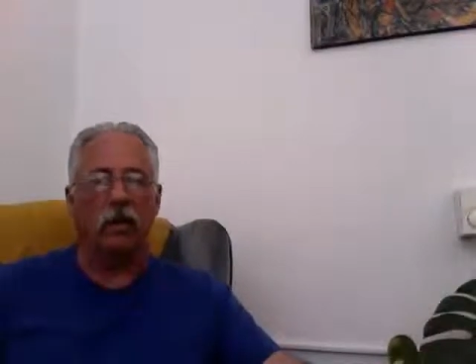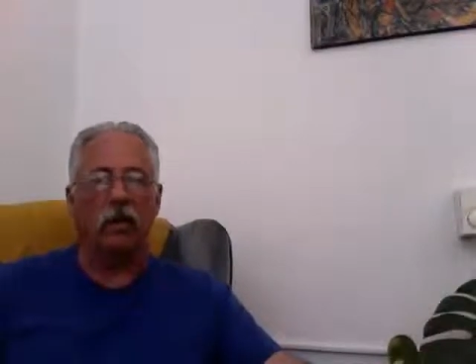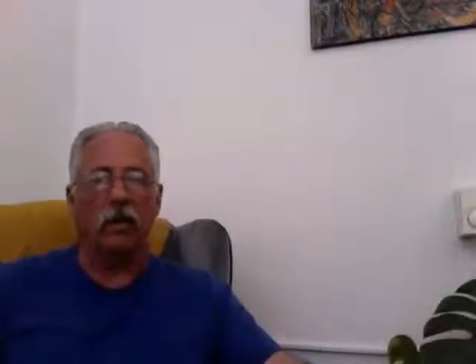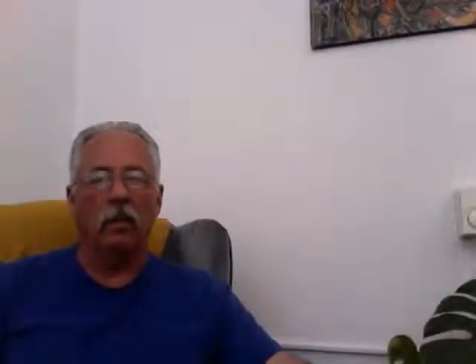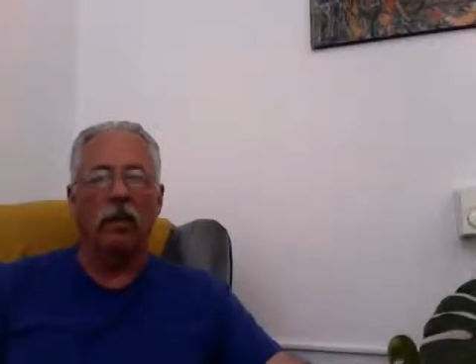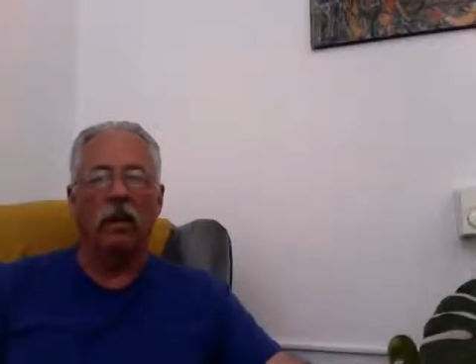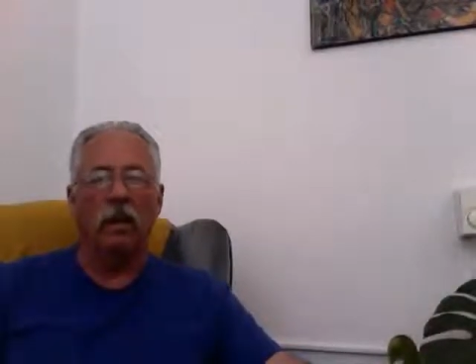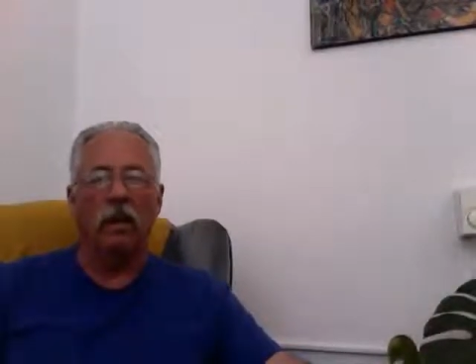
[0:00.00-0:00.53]

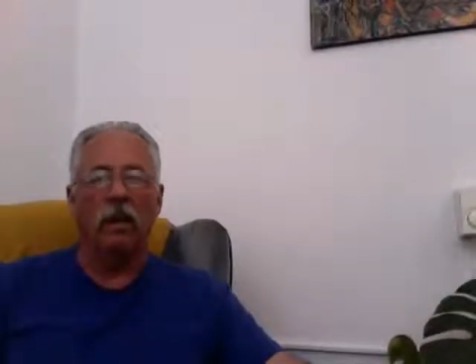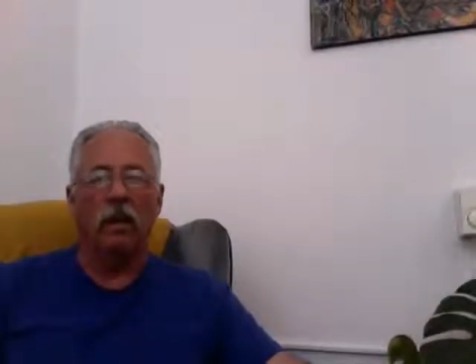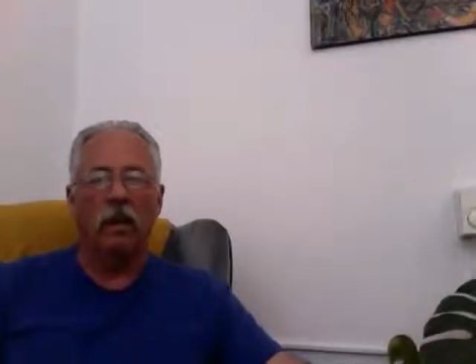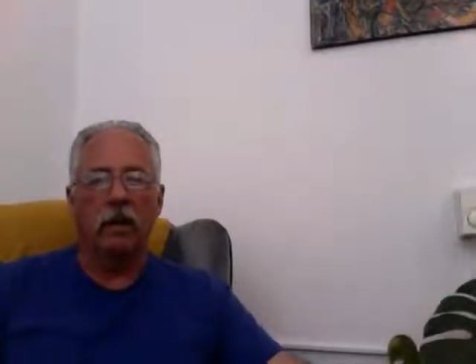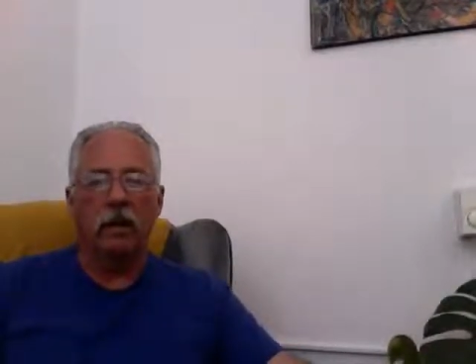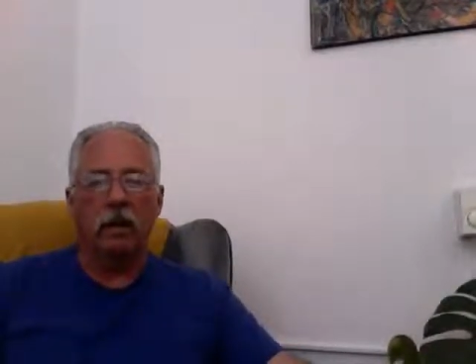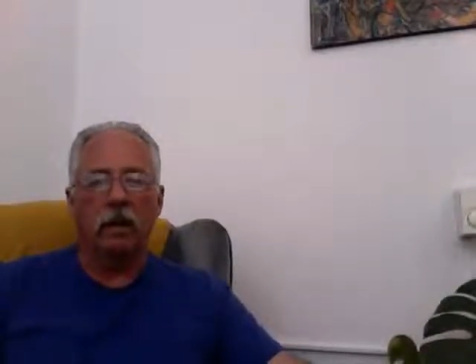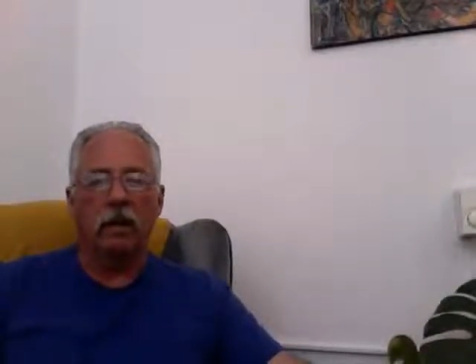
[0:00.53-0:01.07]
by
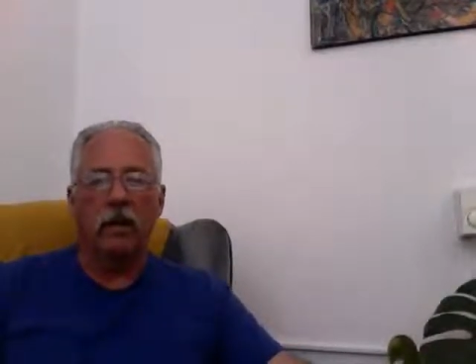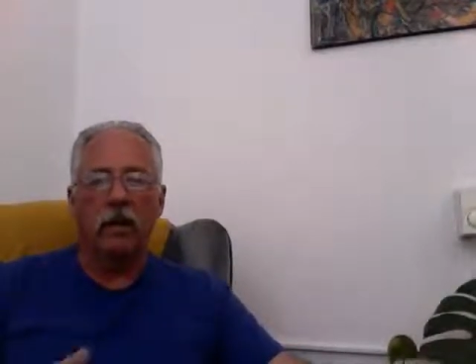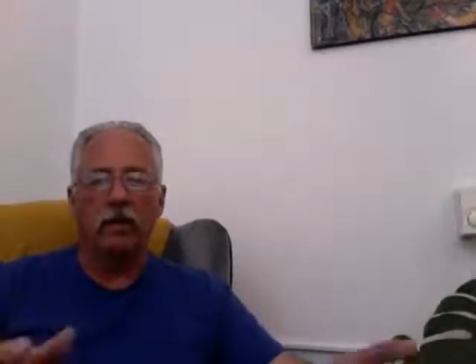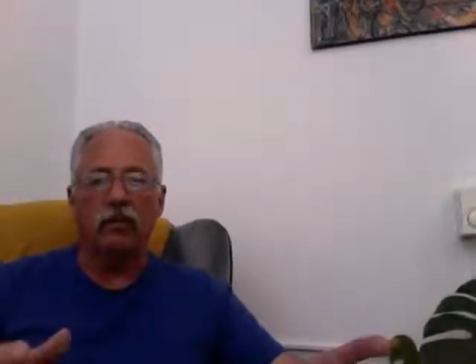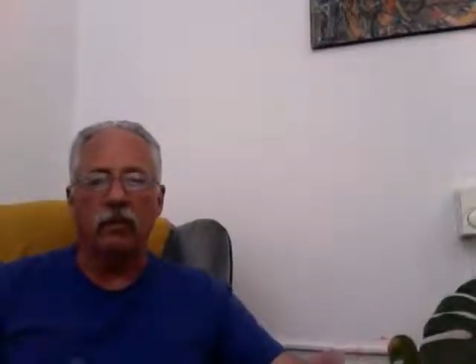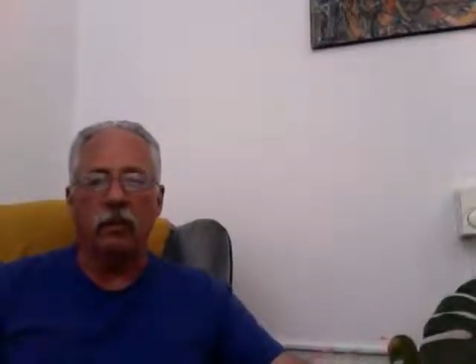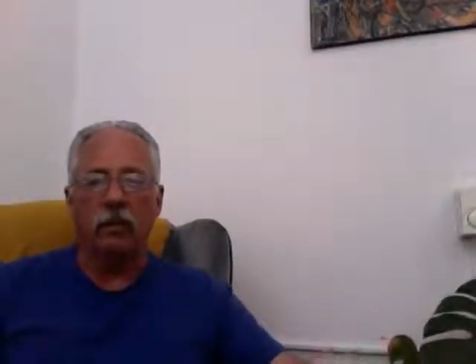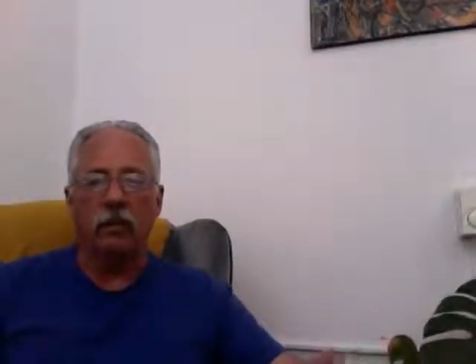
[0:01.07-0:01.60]
being
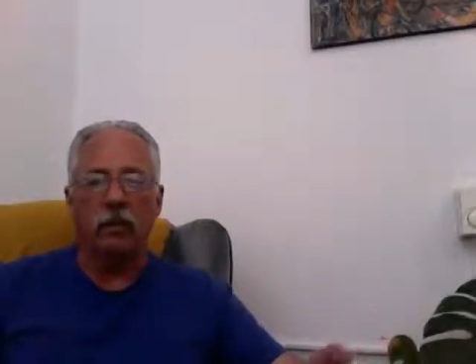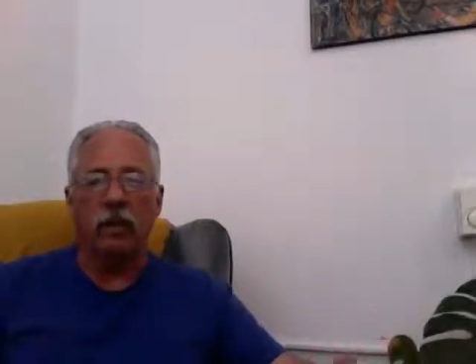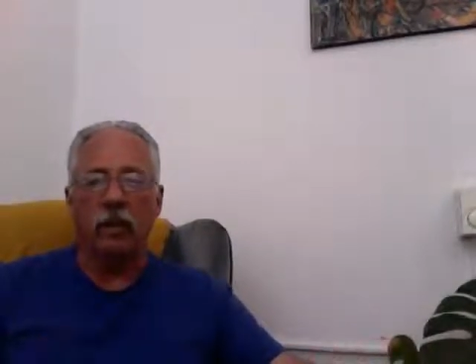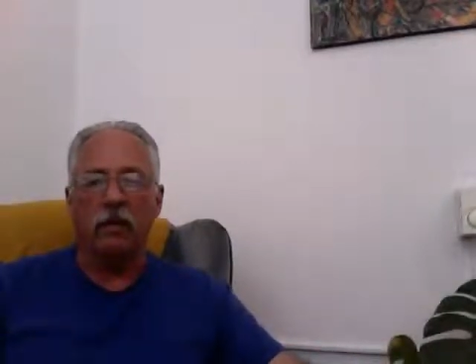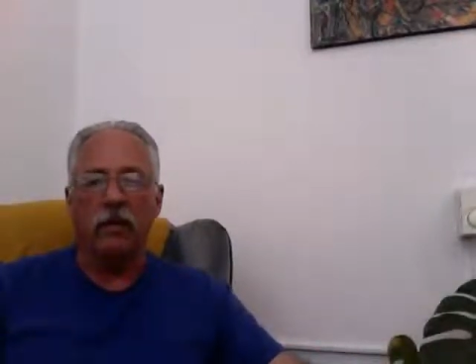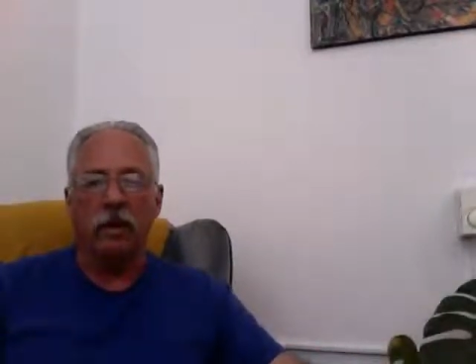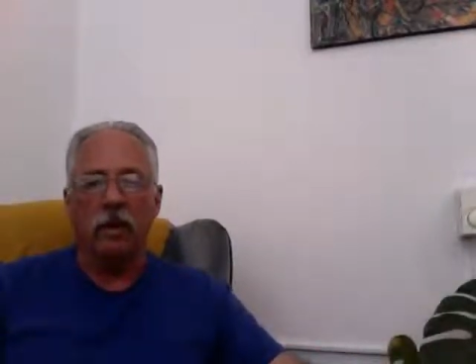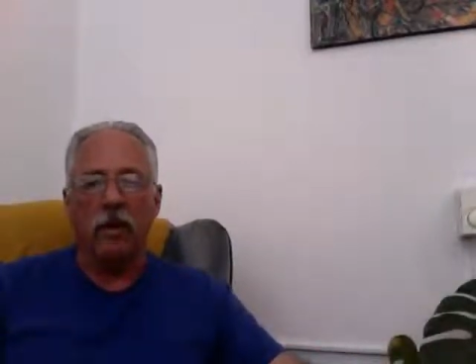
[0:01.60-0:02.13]
triggered by
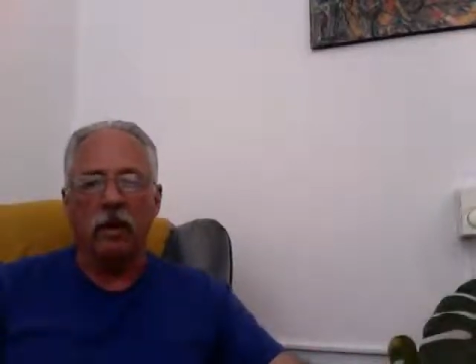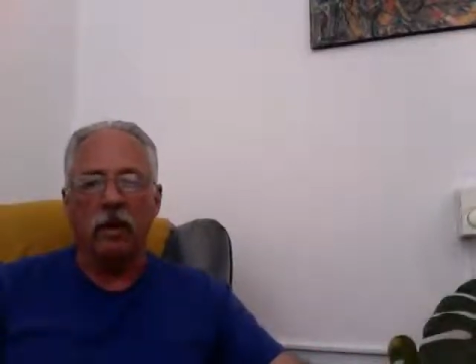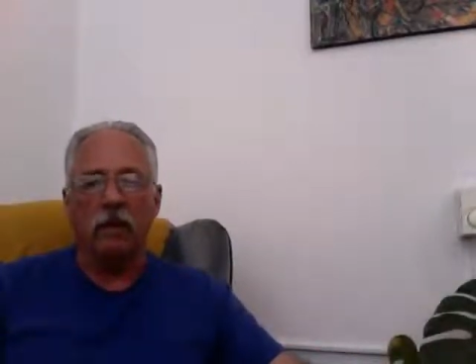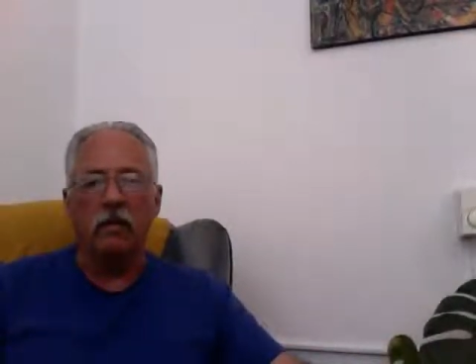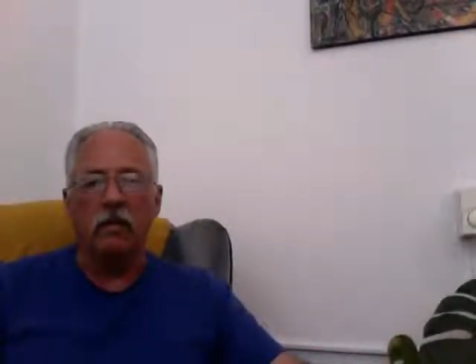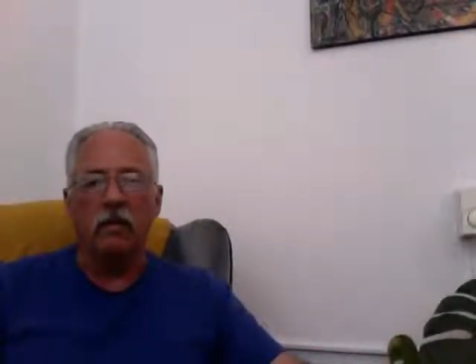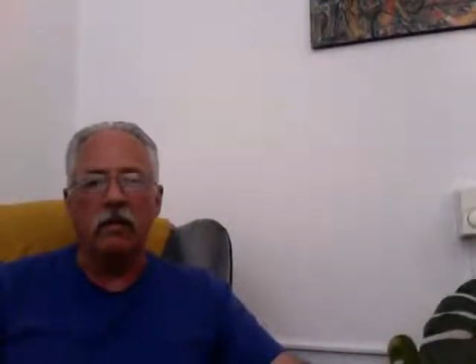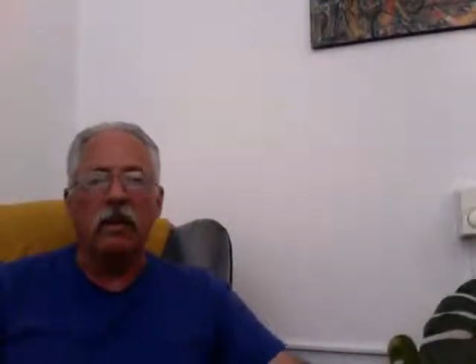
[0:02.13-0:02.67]
that
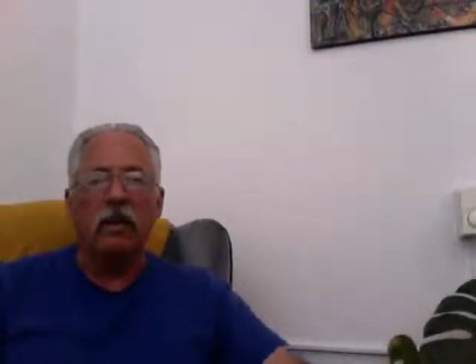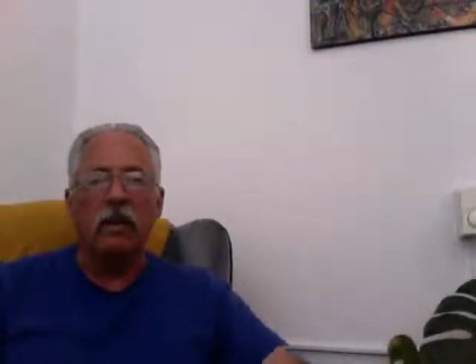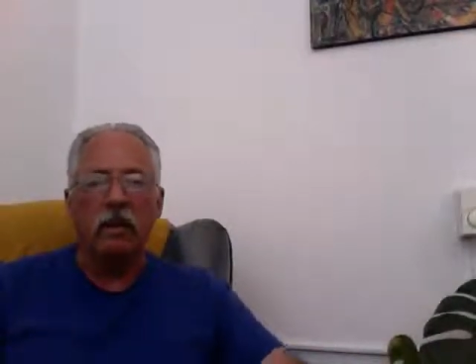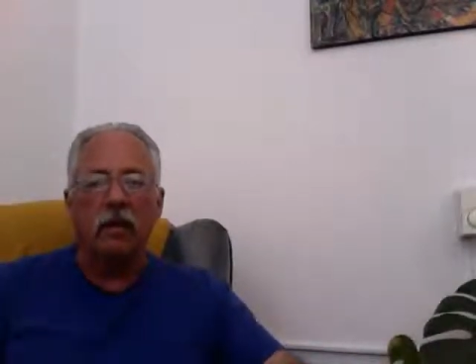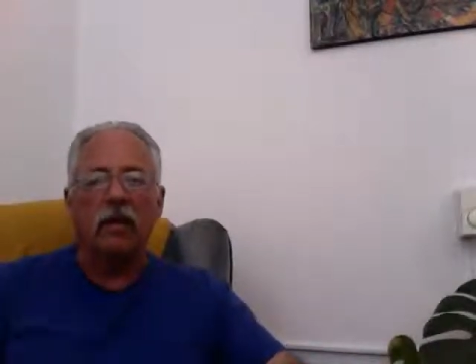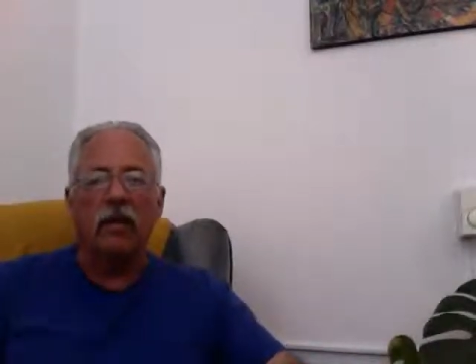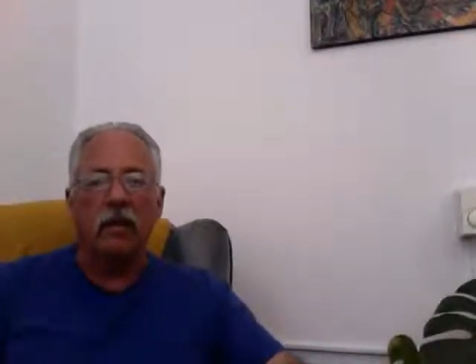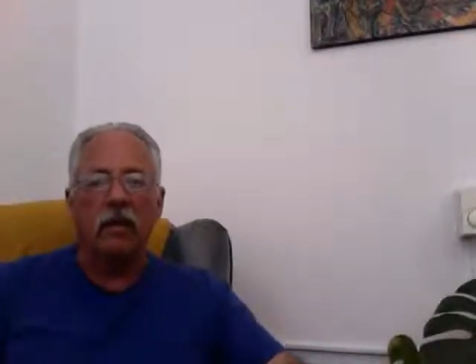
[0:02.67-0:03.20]
and
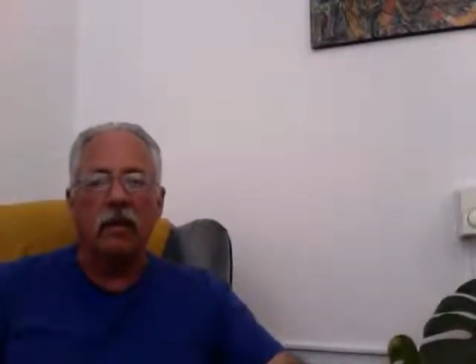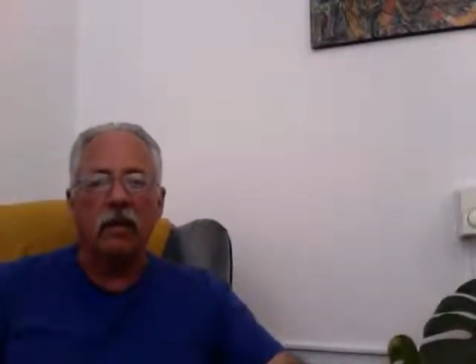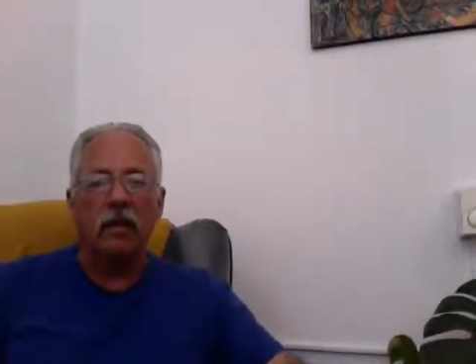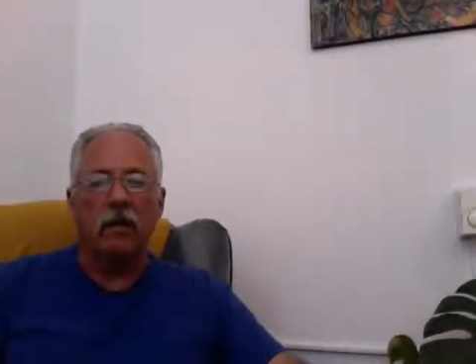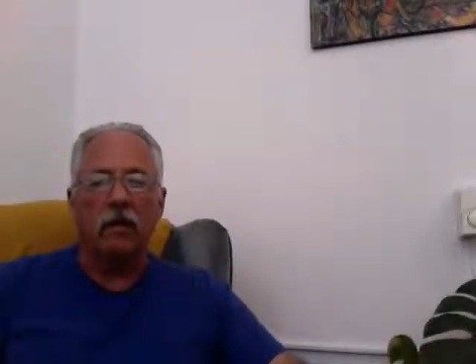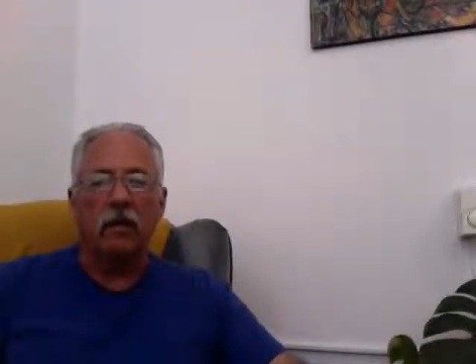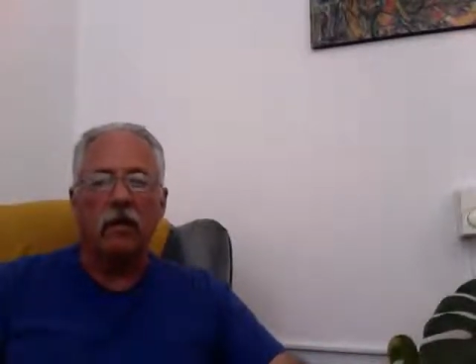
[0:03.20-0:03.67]
thinking that